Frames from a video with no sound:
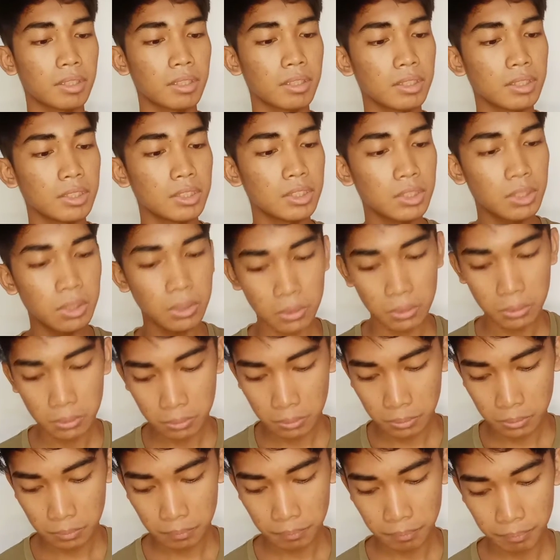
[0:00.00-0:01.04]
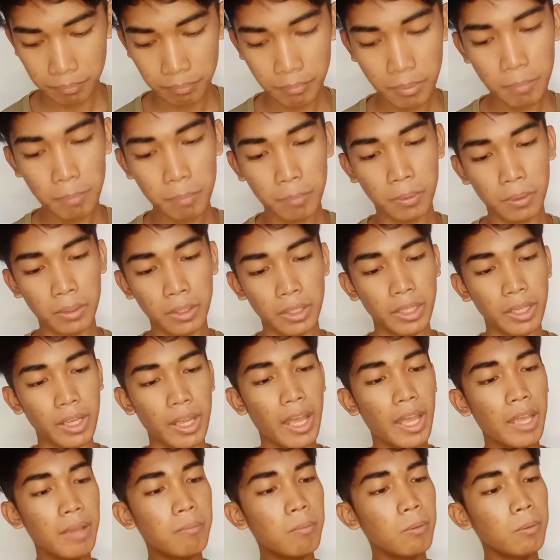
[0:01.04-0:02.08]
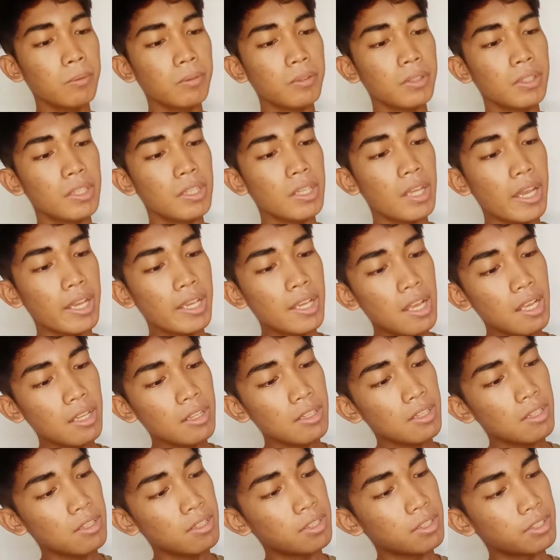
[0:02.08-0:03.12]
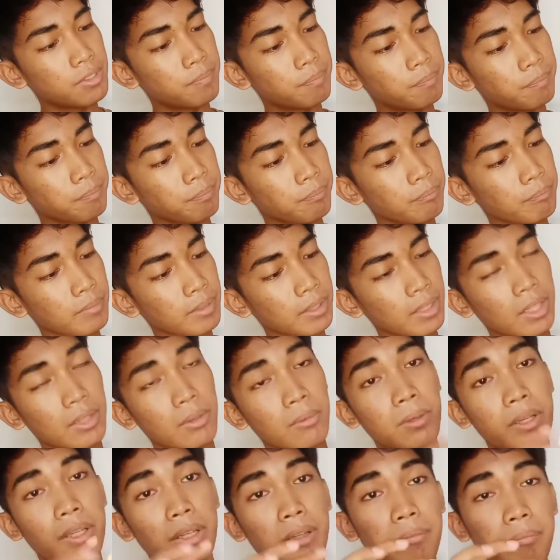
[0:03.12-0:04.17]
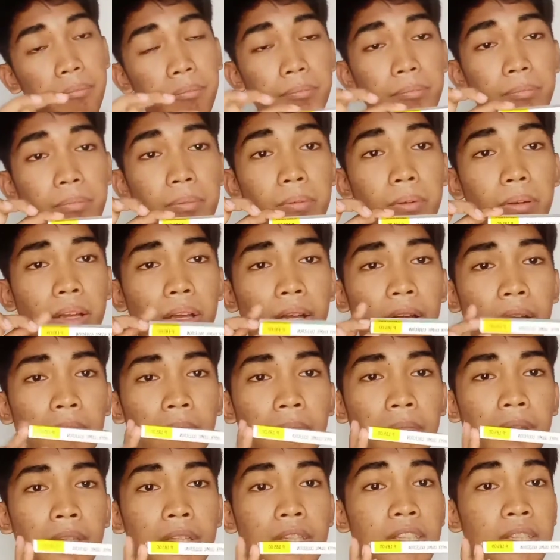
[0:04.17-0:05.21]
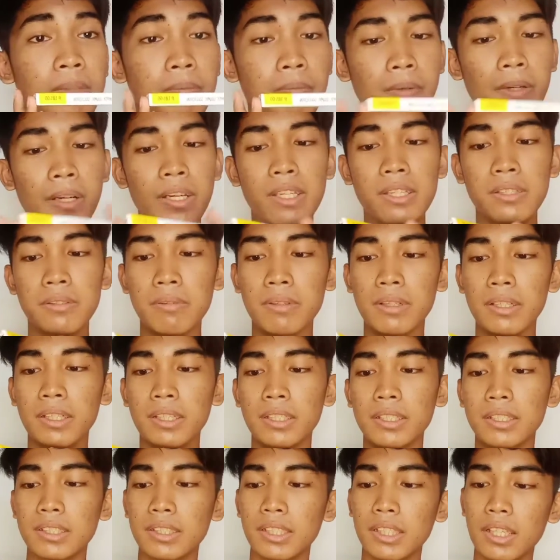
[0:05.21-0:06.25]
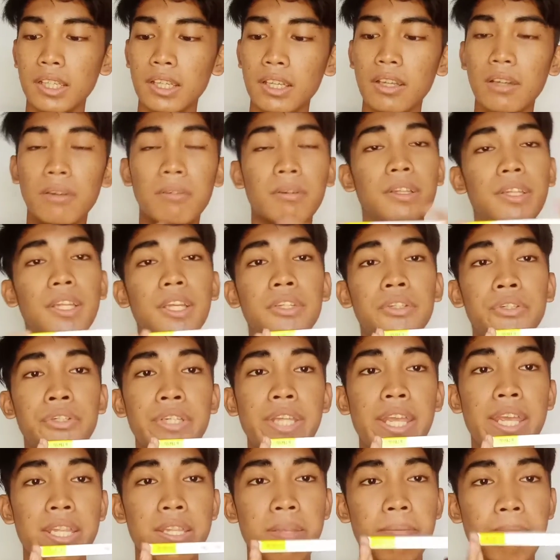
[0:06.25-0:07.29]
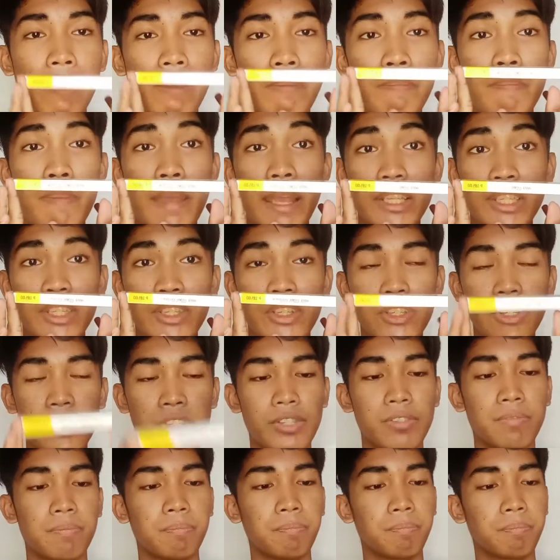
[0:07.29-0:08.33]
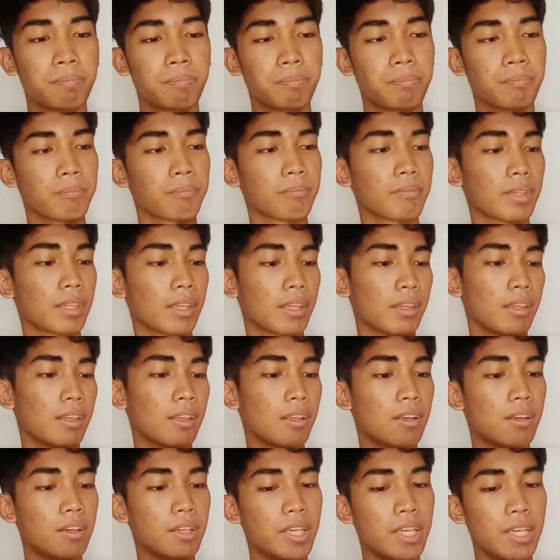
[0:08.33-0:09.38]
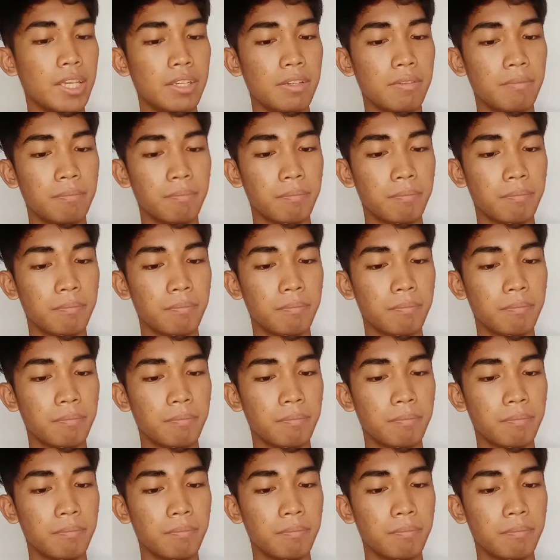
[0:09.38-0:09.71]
So before I got this and its price was 185 pesos. Okay.